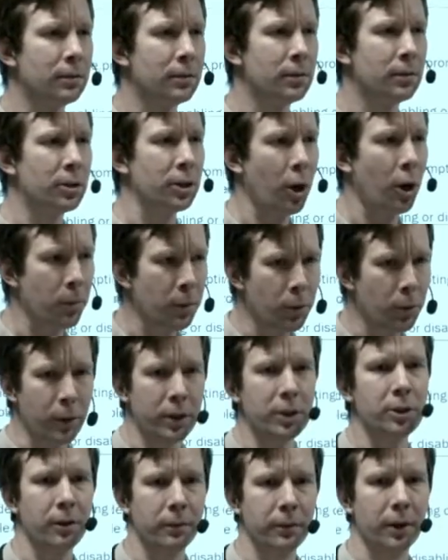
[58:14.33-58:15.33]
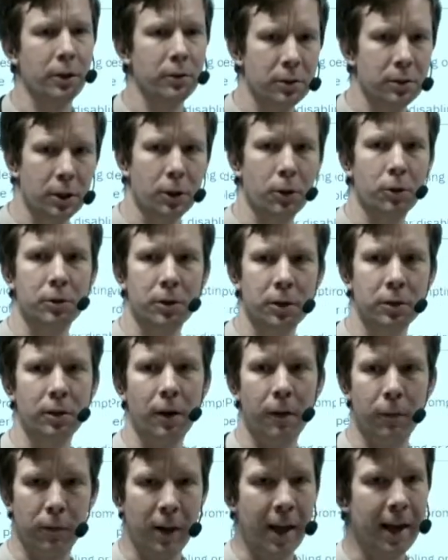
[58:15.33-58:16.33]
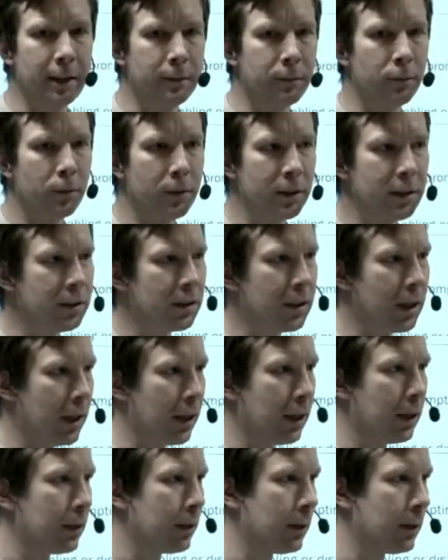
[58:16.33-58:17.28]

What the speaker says: Show me which of those users are flagged for risky.